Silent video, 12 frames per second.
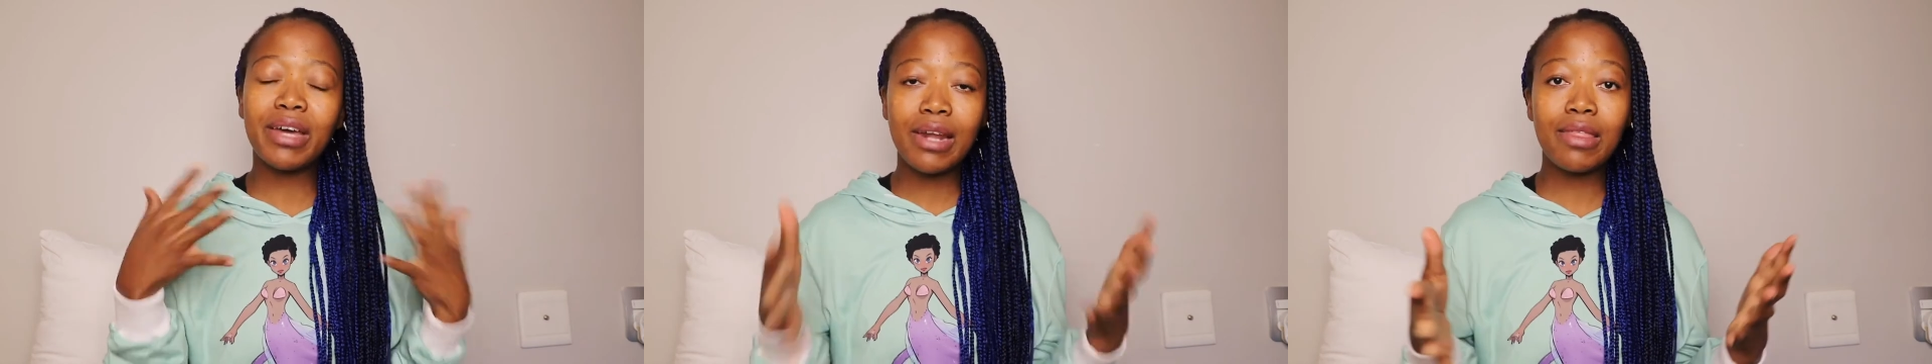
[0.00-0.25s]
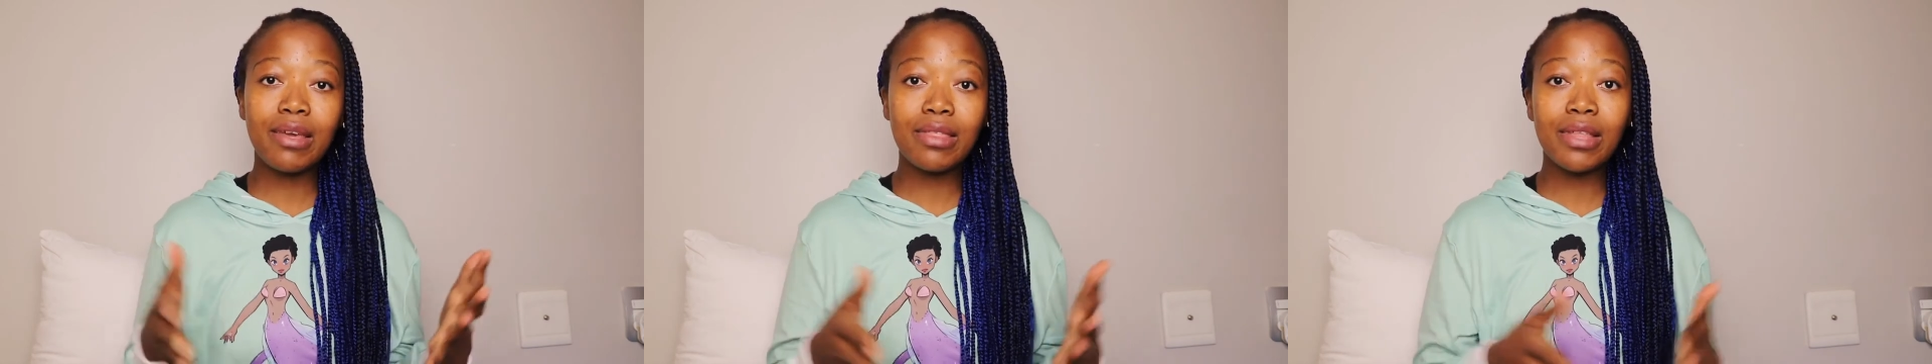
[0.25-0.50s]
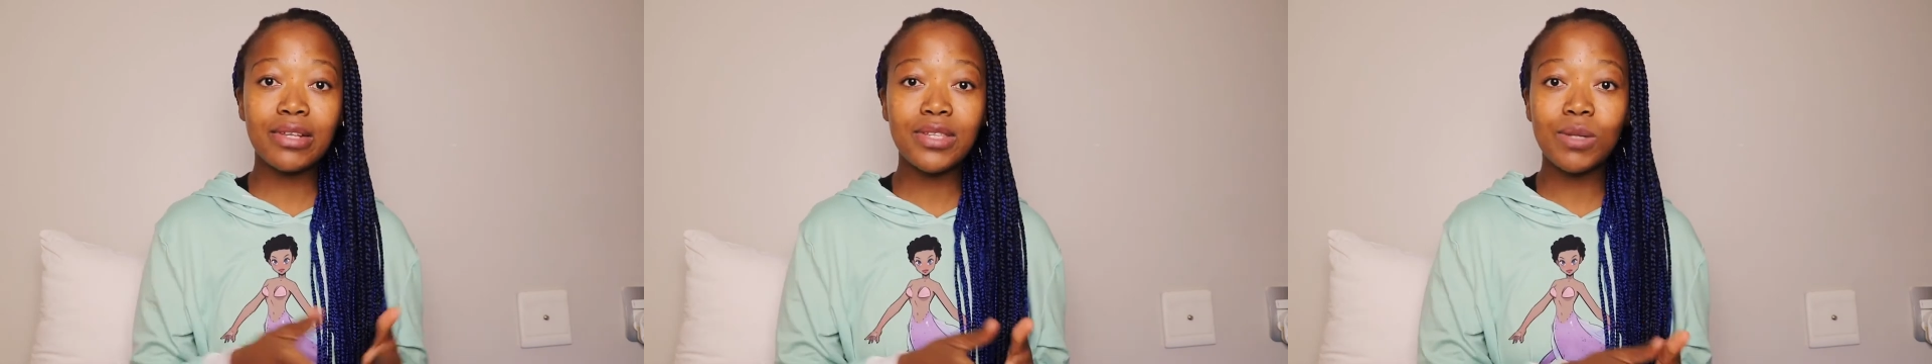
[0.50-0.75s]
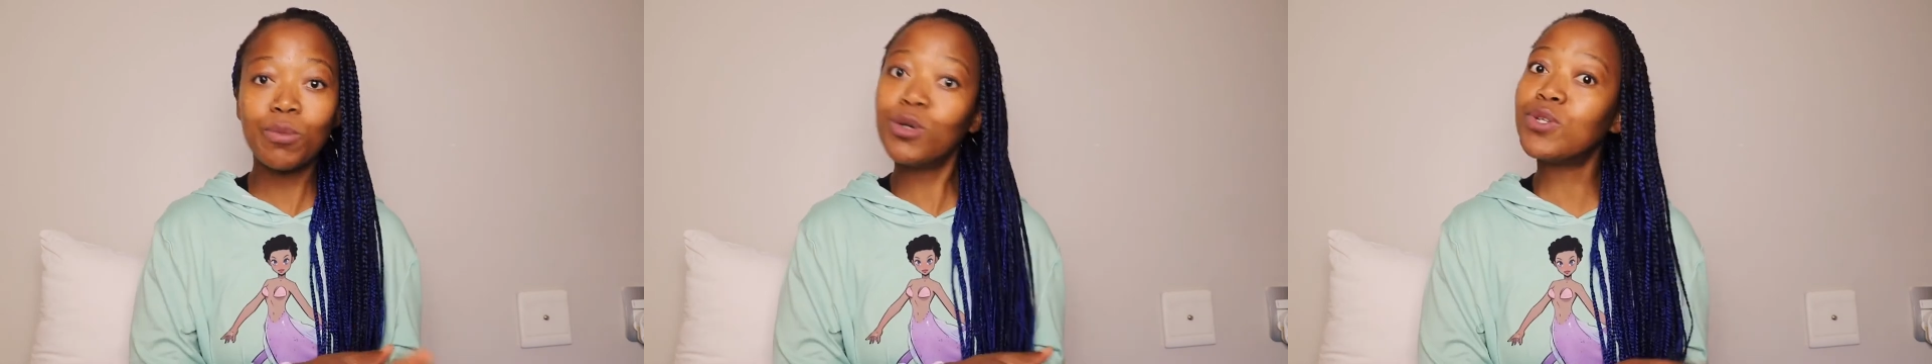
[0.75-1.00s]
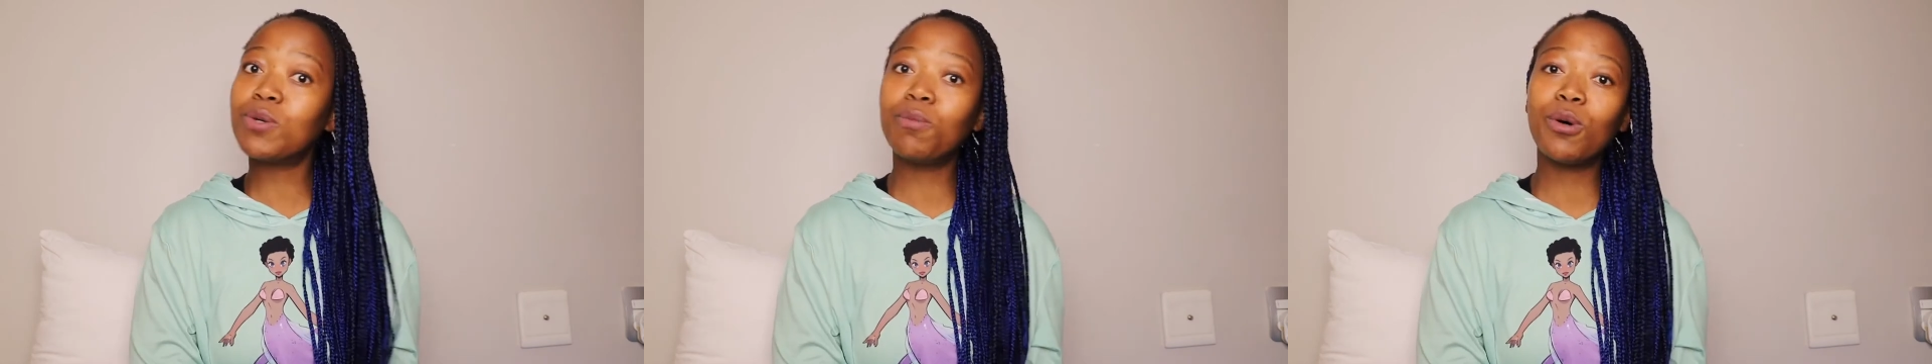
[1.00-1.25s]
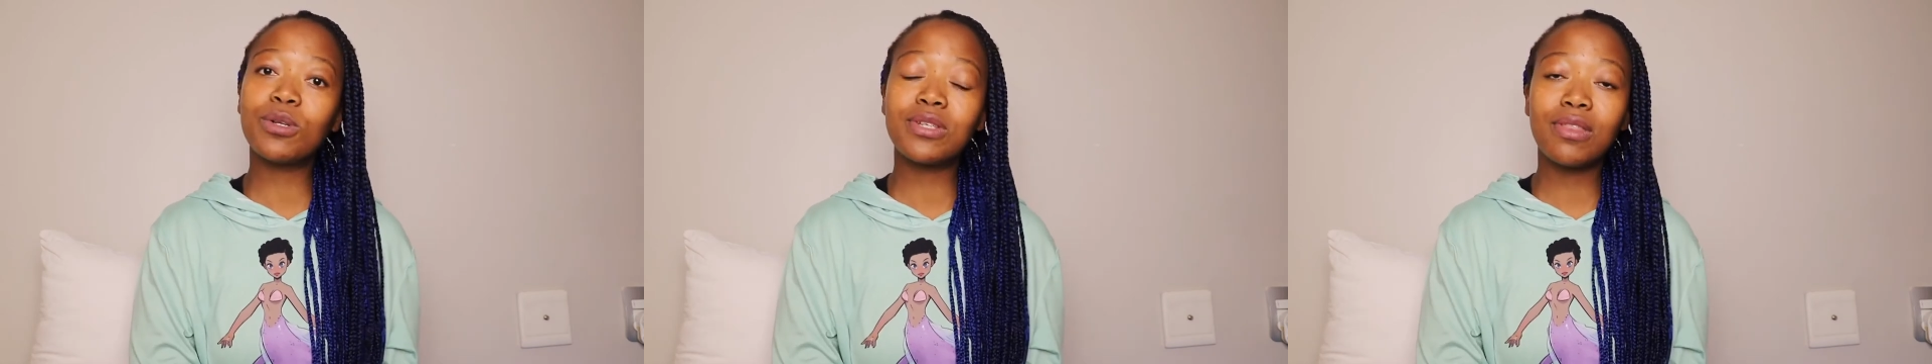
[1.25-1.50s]
And I think that's the most
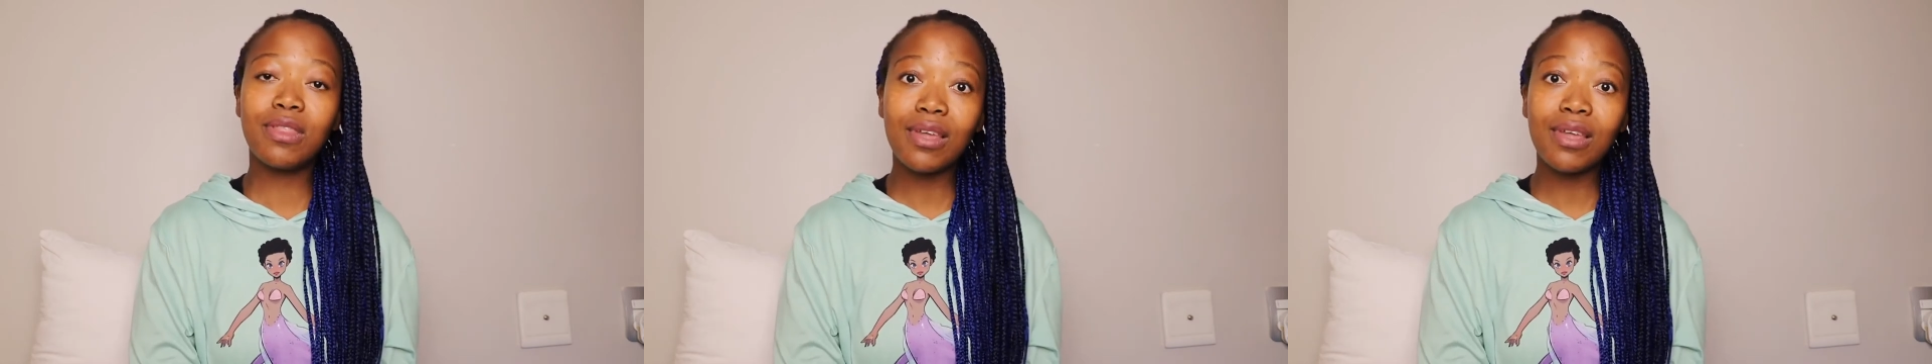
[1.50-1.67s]
important